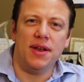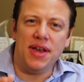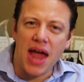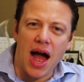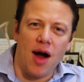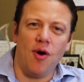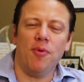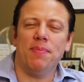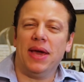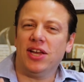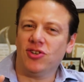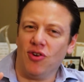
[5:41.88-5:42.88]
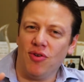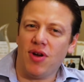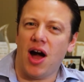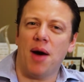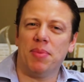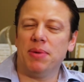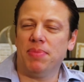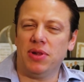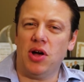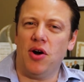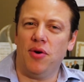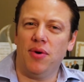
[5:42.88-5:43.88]
Now, make sure to comment
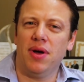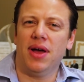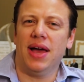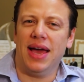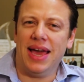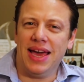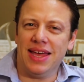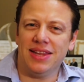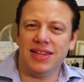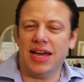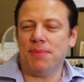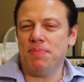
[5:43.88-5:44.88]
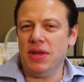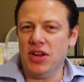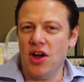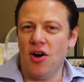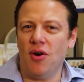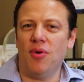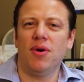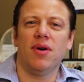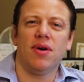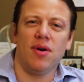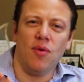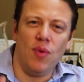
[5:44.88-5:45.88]
below and let me know
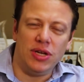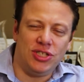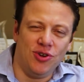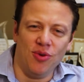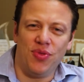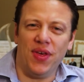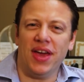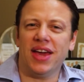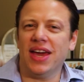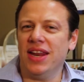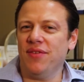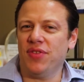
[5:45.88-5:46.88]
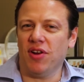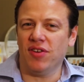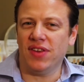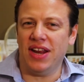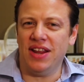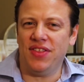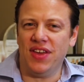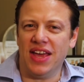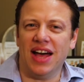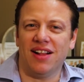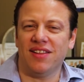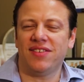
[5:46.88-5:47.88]
what you think and if there is
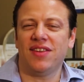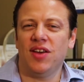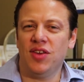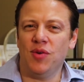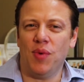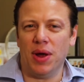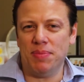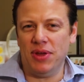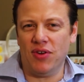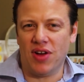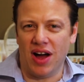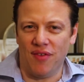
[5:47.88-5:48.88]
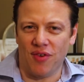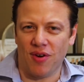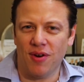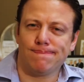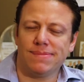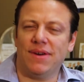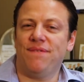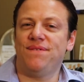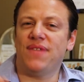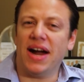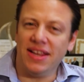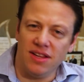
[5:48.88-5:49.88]
anything else you want me to cover. Now,
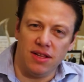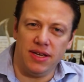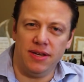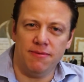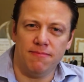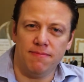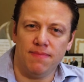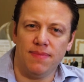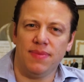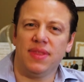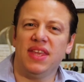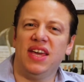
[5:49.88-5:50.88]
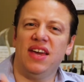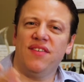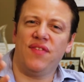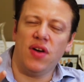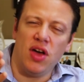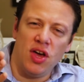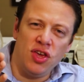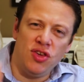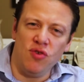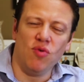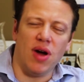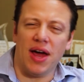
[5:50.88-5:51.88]
finally, if
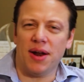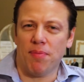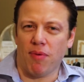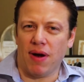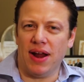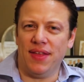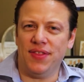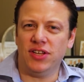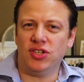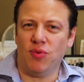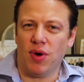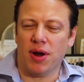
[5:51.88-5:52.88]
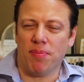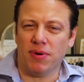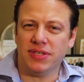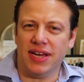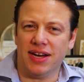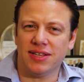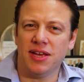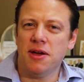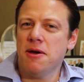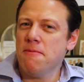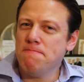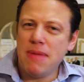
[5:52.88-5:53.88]
you got a brand that you want to protect,
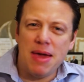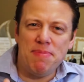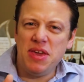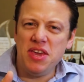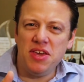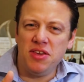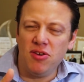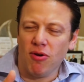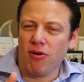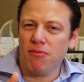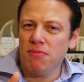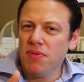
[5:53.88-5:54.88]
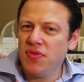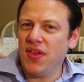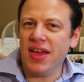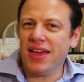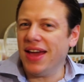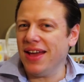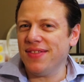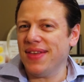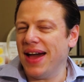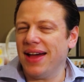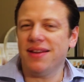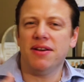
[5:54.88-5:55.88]
maybe you're thinking
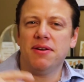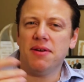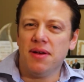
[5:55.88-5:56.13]
that